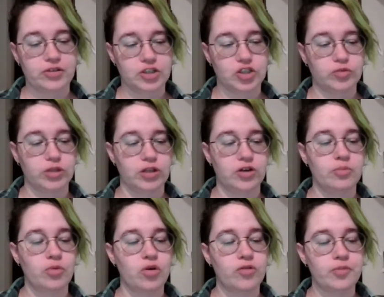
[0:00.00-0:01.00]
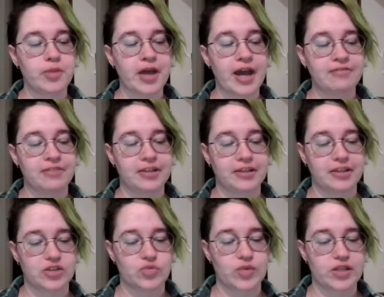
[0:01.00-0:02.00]
that you would learn more from the halfling
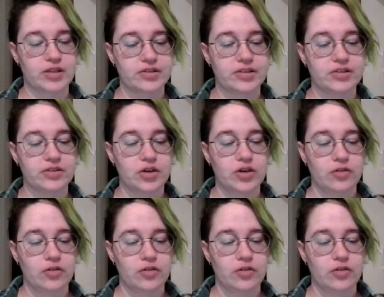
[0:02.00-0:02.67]
that is with us.